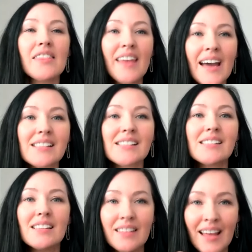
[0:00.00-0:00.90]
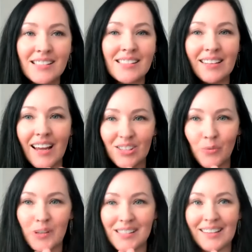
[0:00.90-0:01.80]
That's the that's the nut
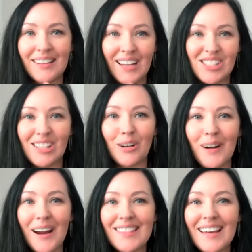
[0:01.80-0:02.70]
what's in the nutshell, right?